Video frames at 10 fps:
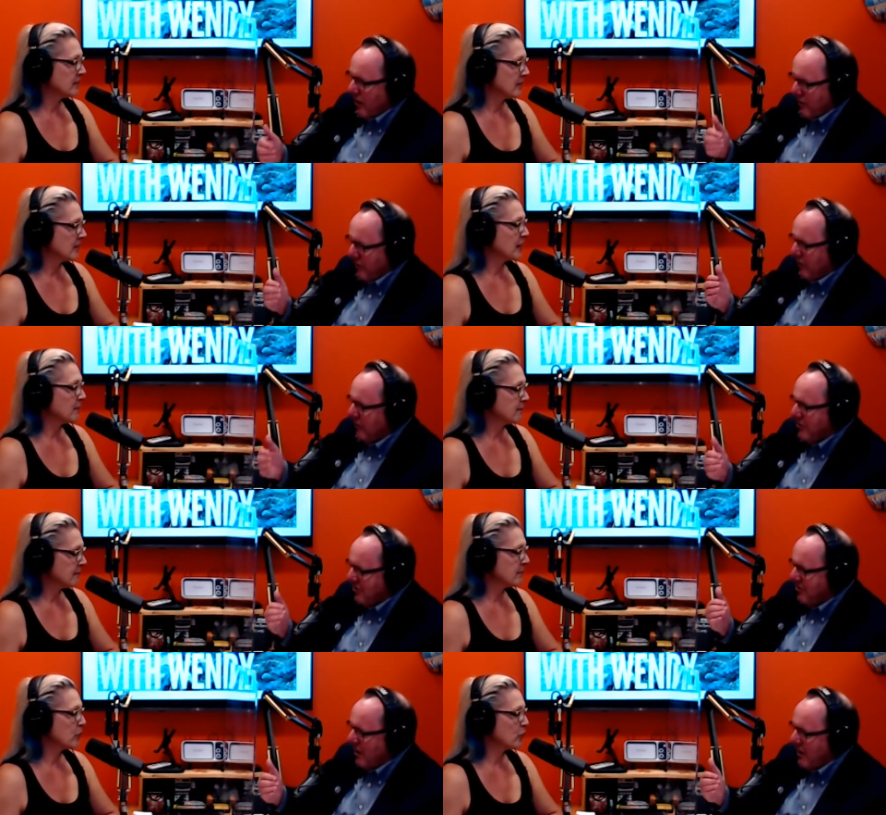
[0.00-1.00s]
Speaker 1: you have
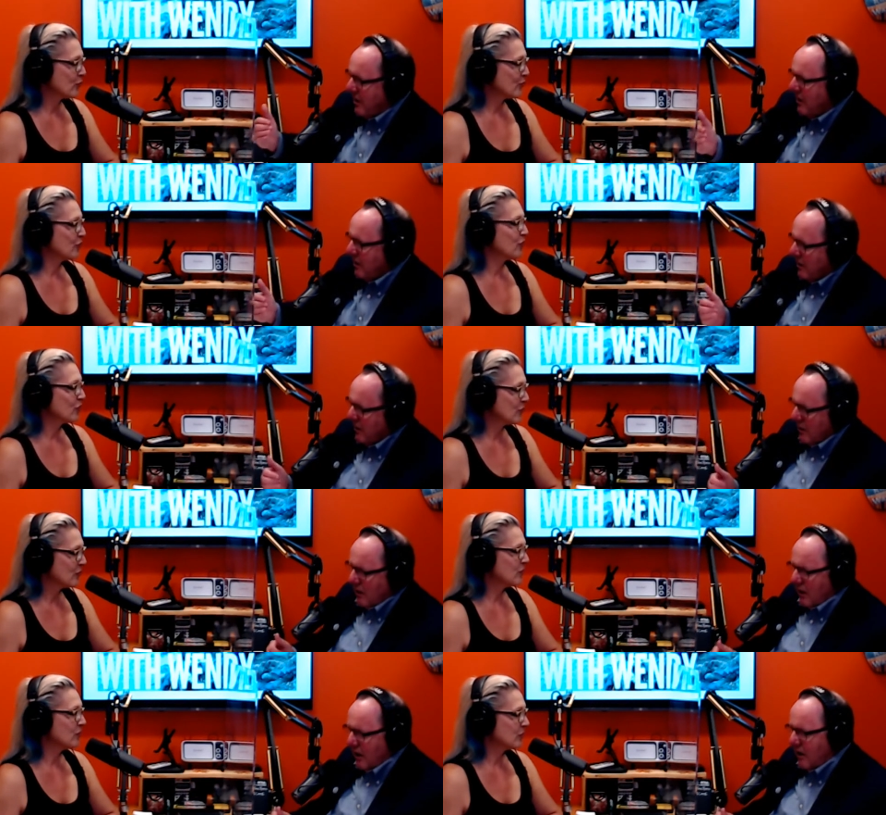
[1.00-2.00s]
steady uh,
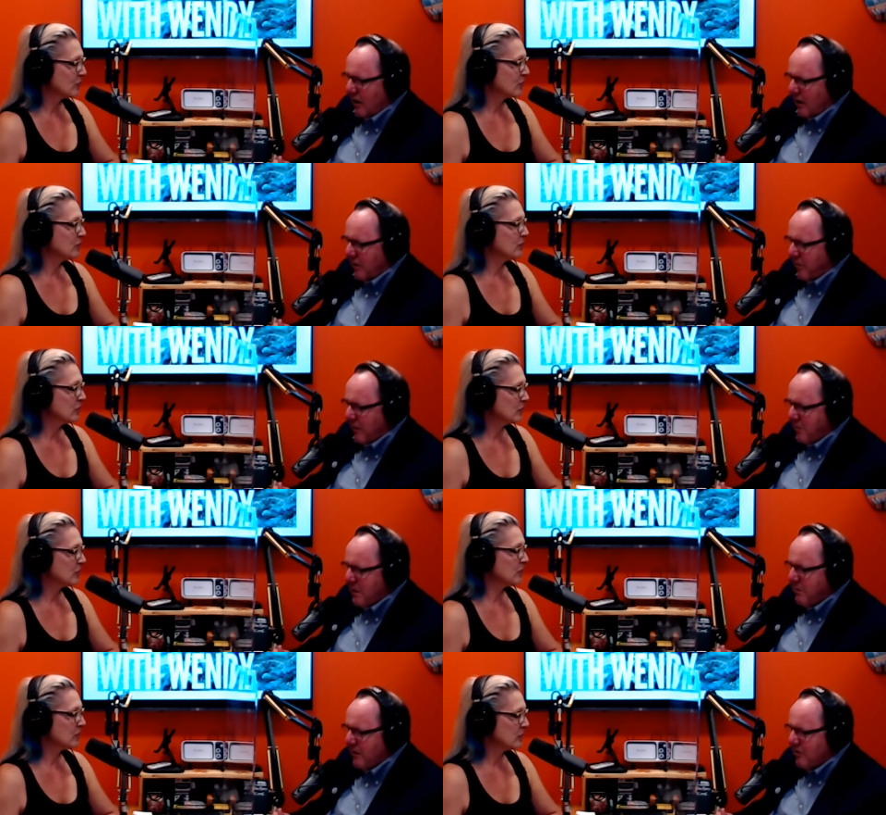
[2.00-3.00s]
uh,
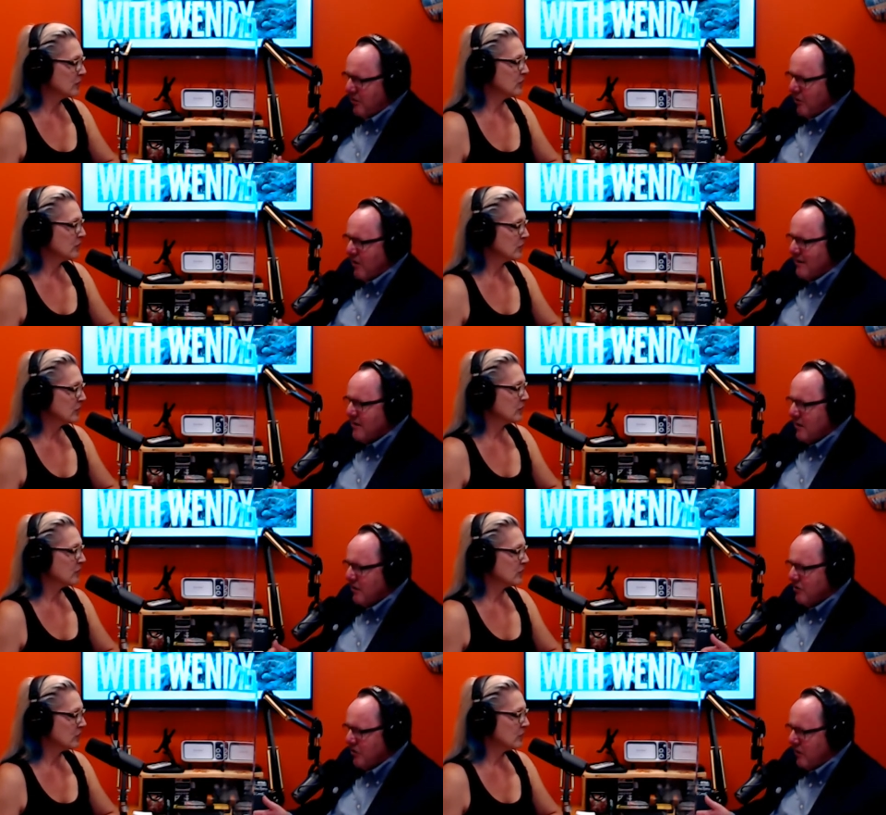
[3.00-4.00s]
commitment to addressing the
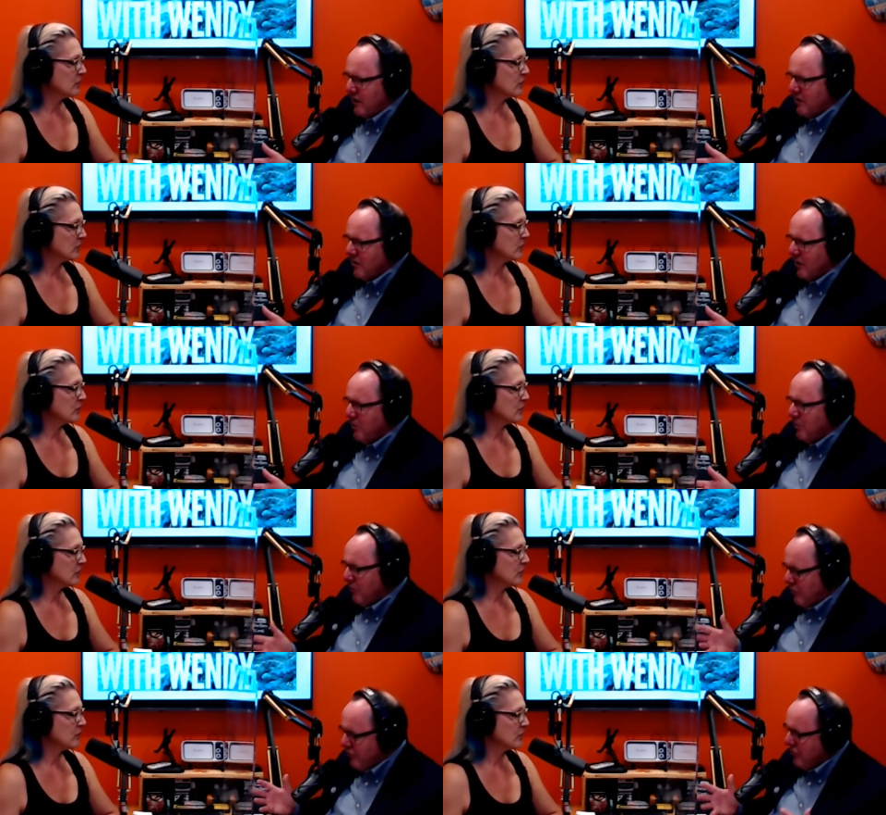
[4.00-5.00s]
issue, it's going to
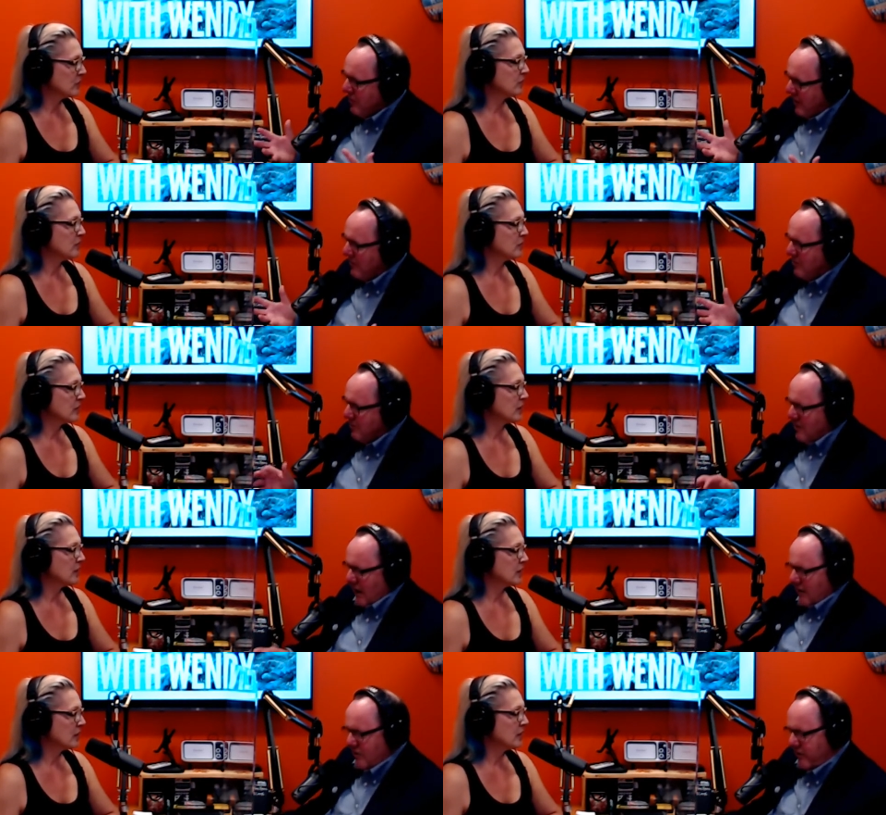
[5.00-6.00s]
shrink
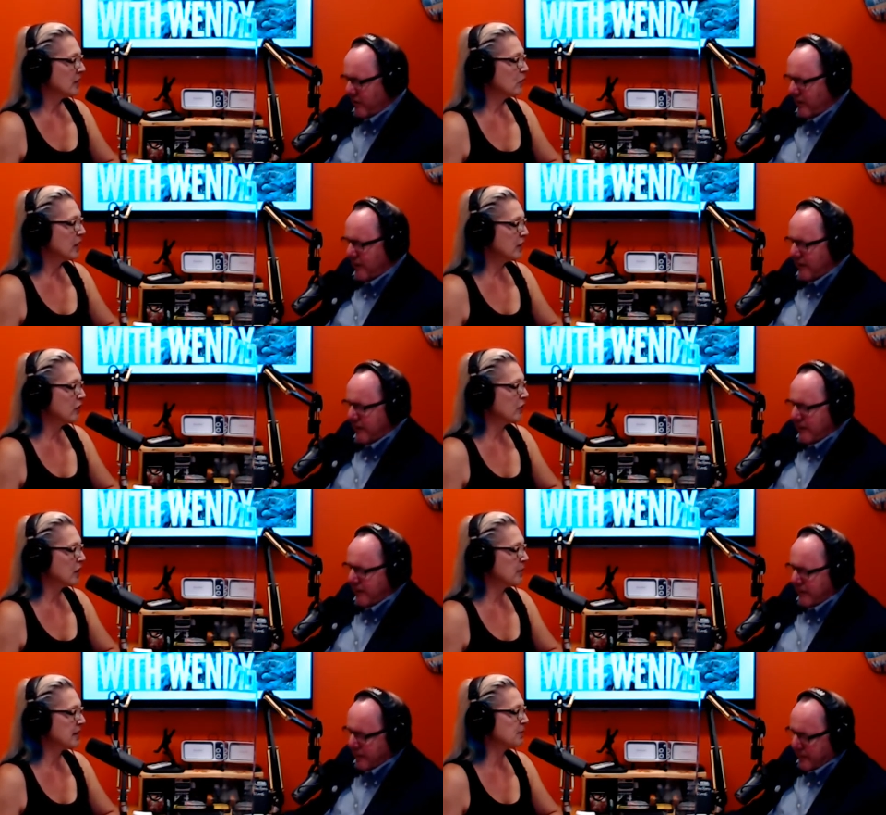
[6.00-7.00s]
substantially.
Speaker 2: Right, you're going to make
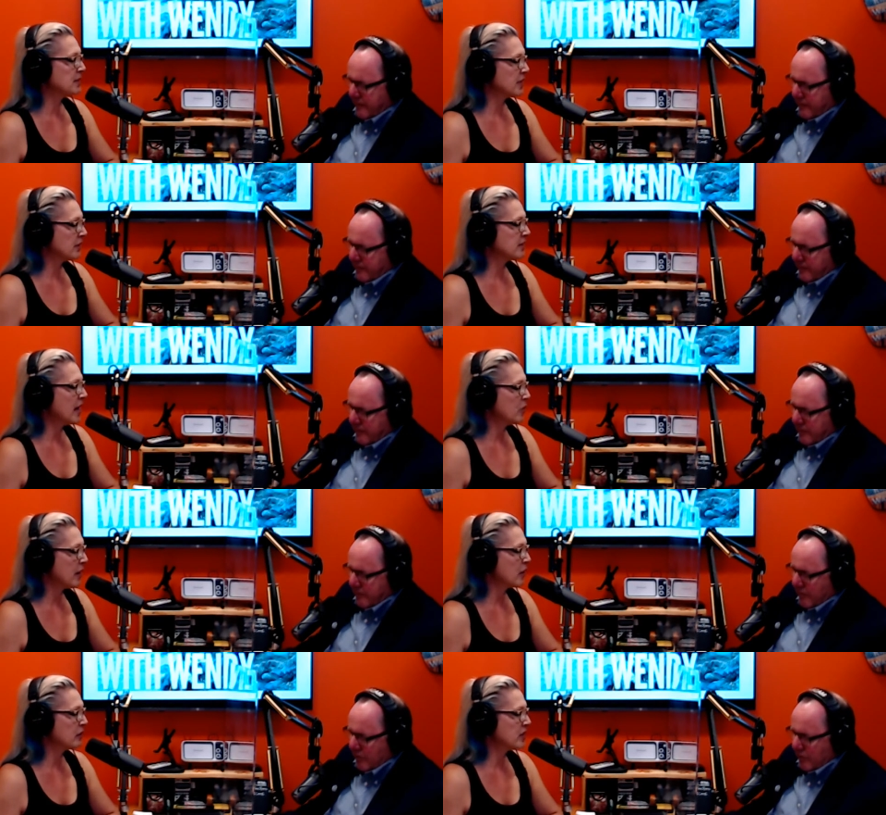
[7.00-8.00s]
some serious headway
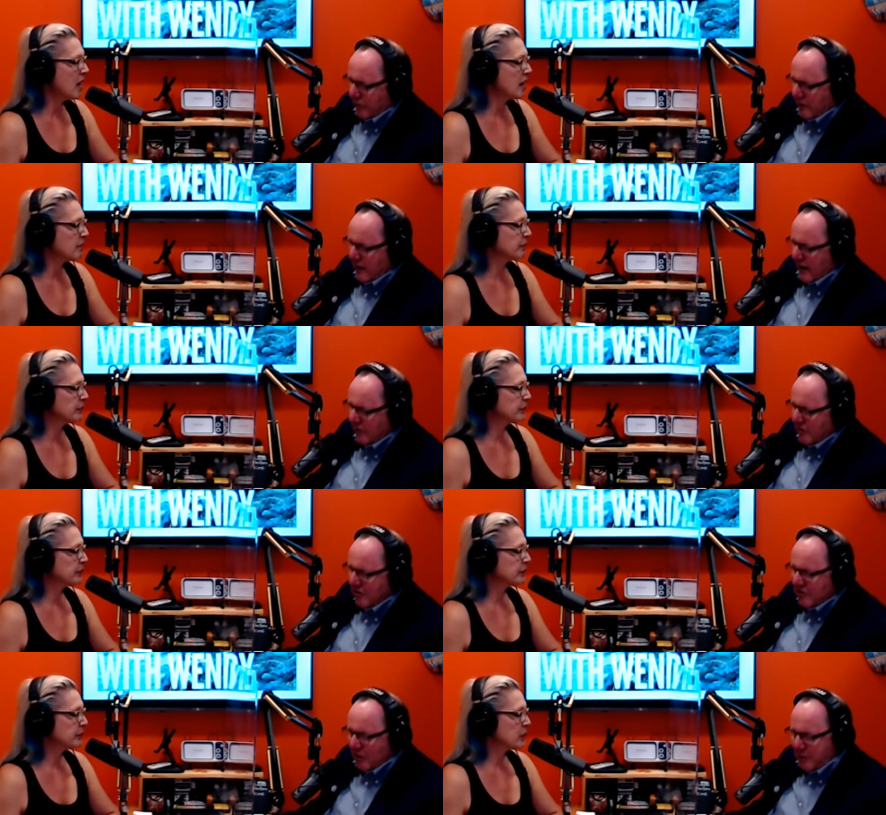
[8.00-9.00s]
over time. Yeah, so
Speaker 1: there's a
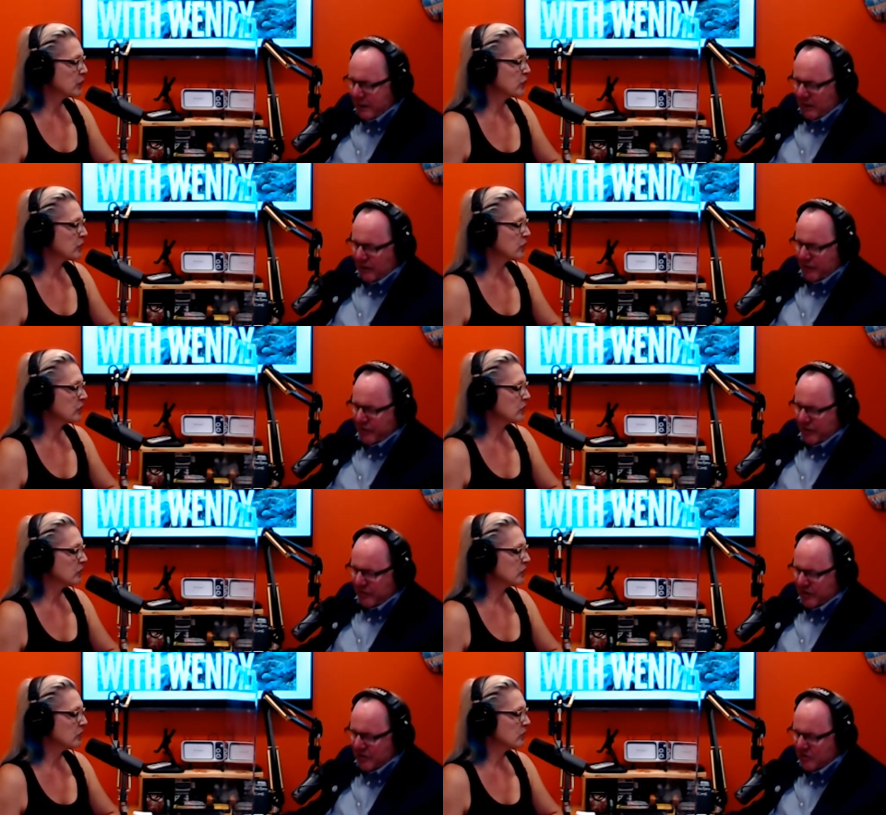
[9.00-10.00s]
little bit of, of
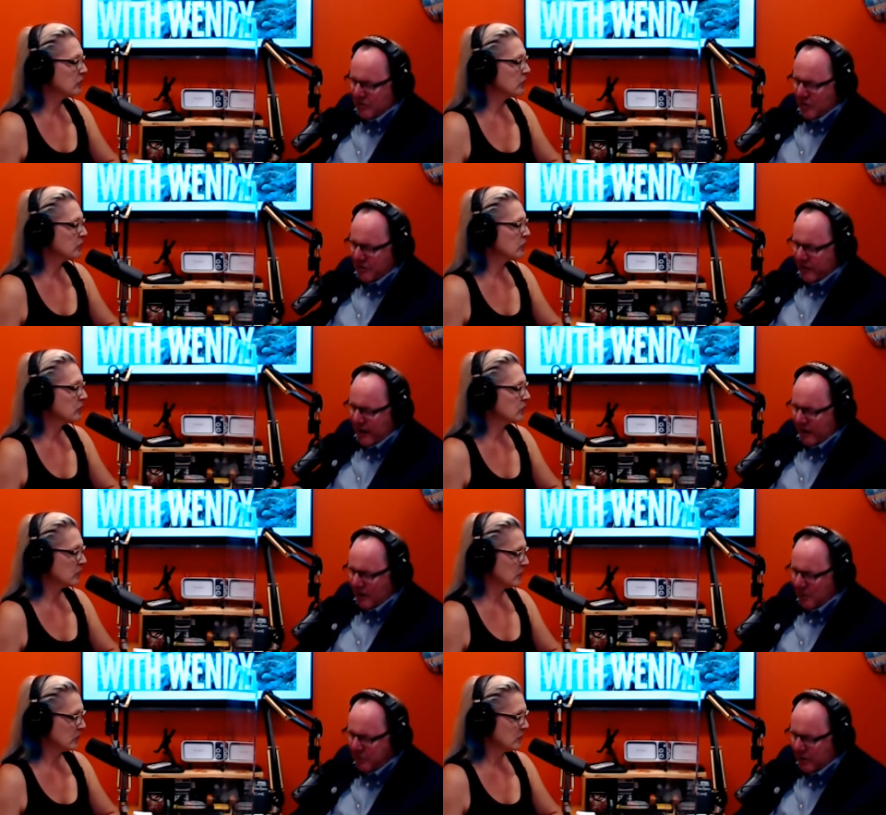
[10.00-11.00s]
concern over that
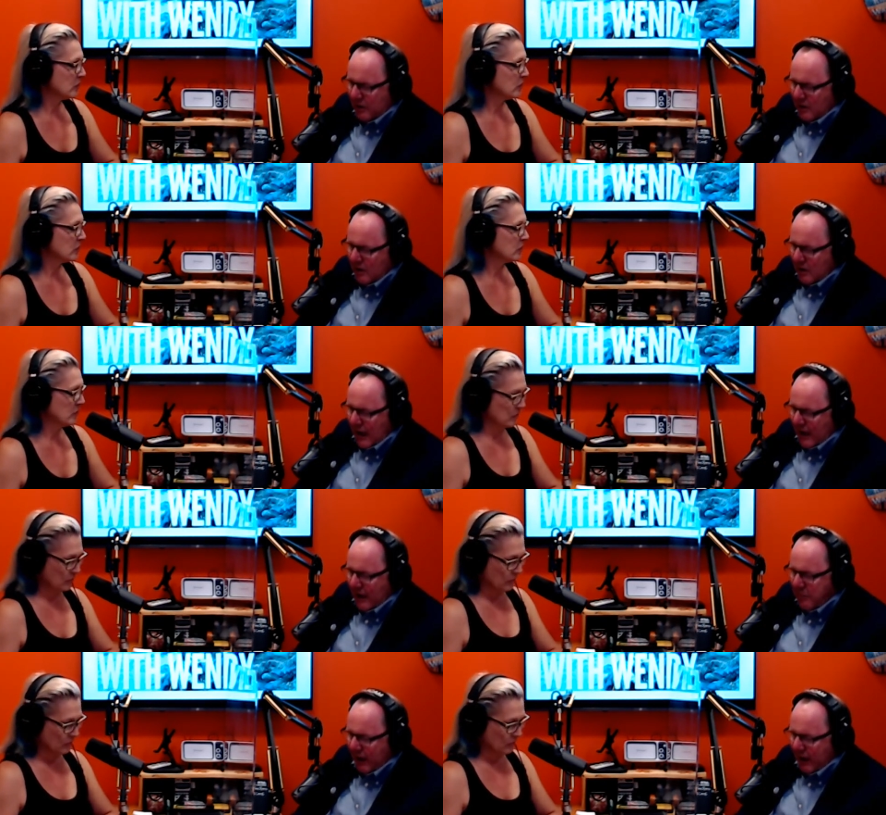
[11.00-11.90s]
number, and but I